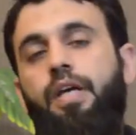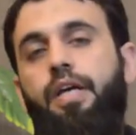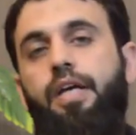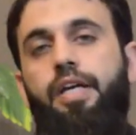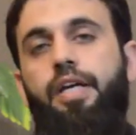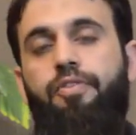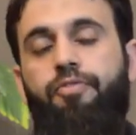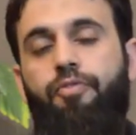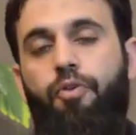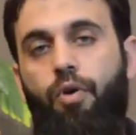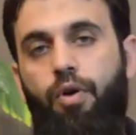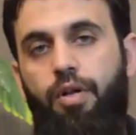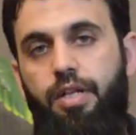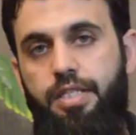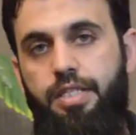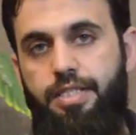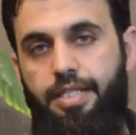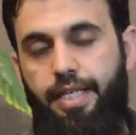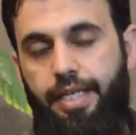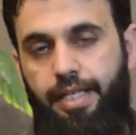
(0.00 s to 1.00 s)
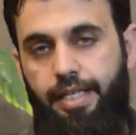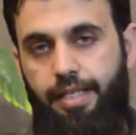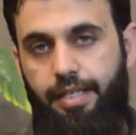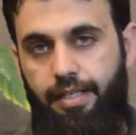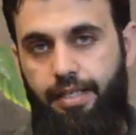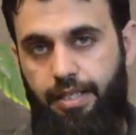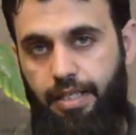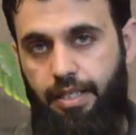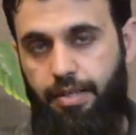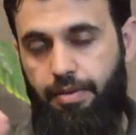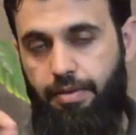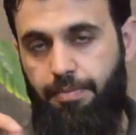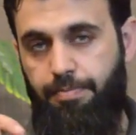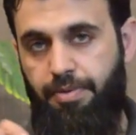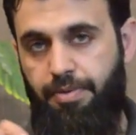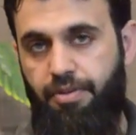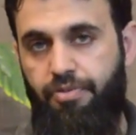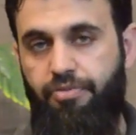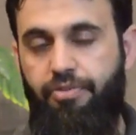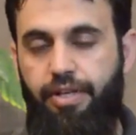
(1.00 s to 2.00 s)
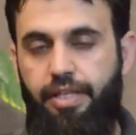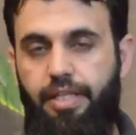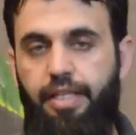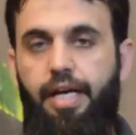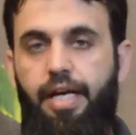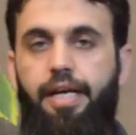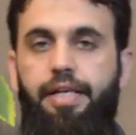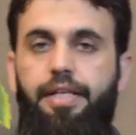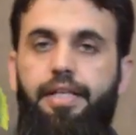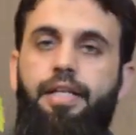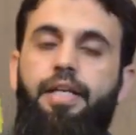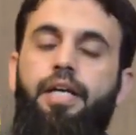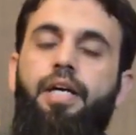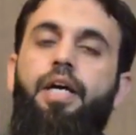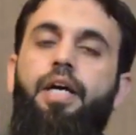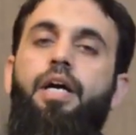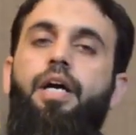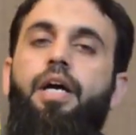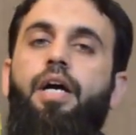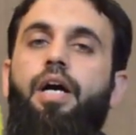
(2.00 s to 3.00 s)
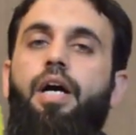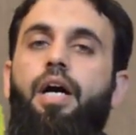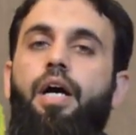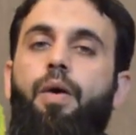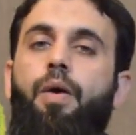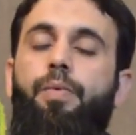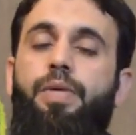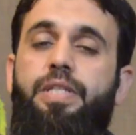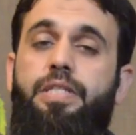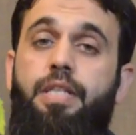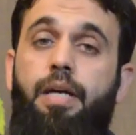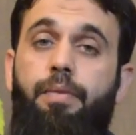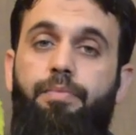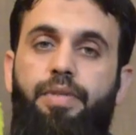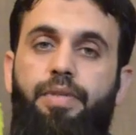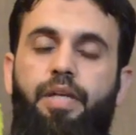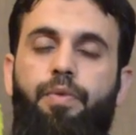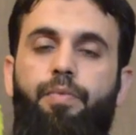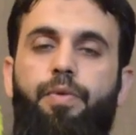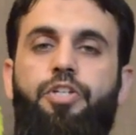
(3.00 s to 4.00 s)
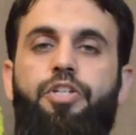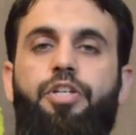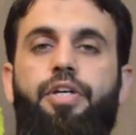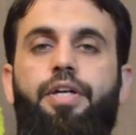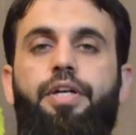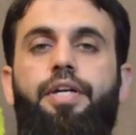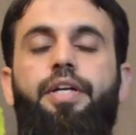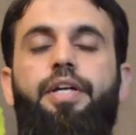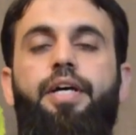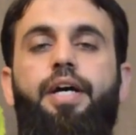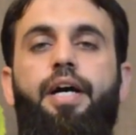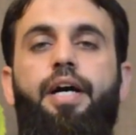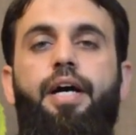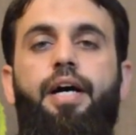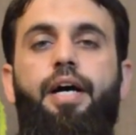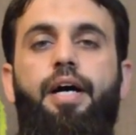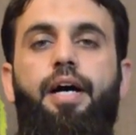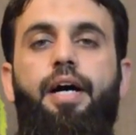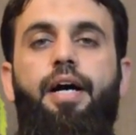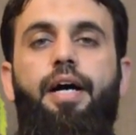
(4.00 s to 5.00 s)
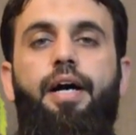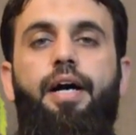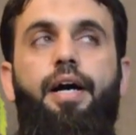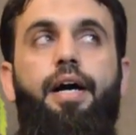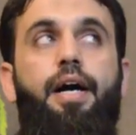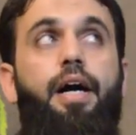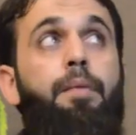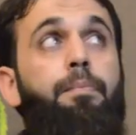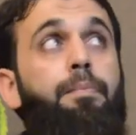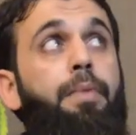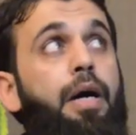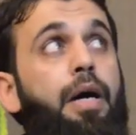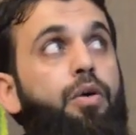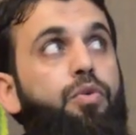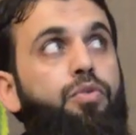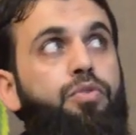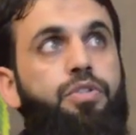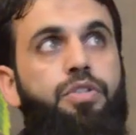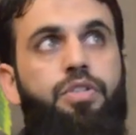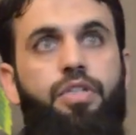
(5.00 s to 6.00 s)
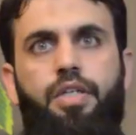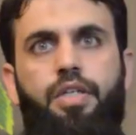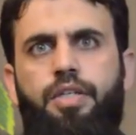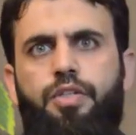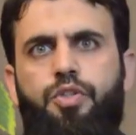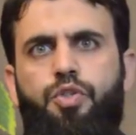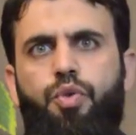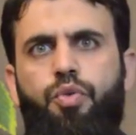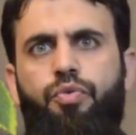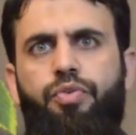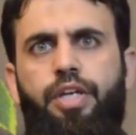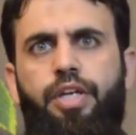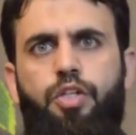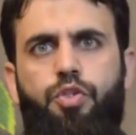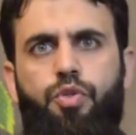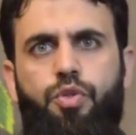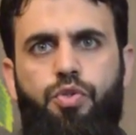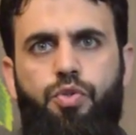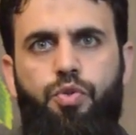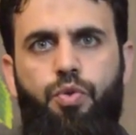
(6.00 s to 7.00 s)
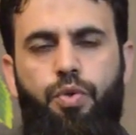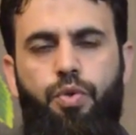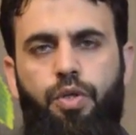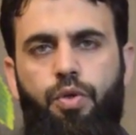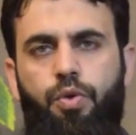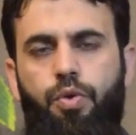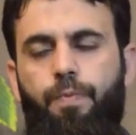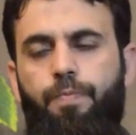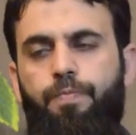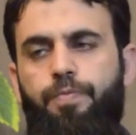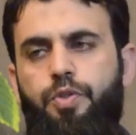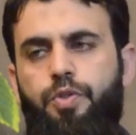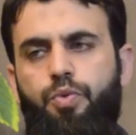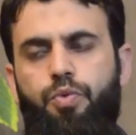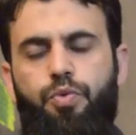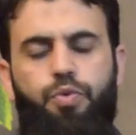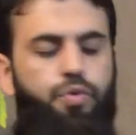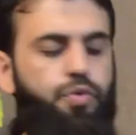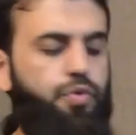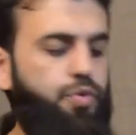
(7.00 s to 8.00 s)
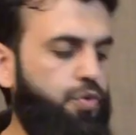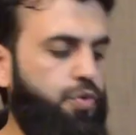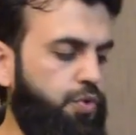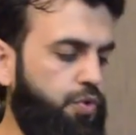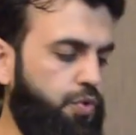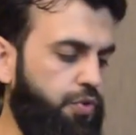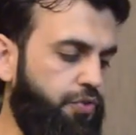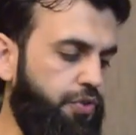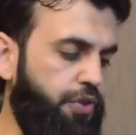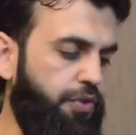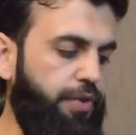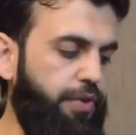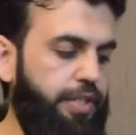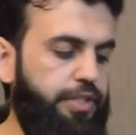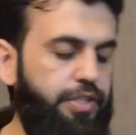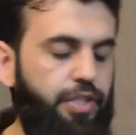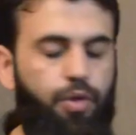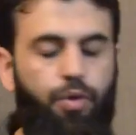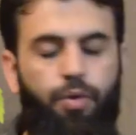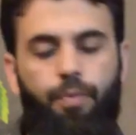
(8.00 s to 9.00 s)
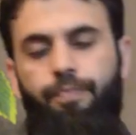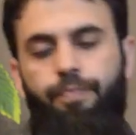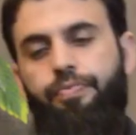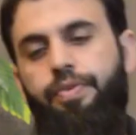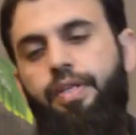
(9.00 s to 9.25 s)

it falls in perfect line with something we shared about 2 weeks or so ago, two to three weeks ago.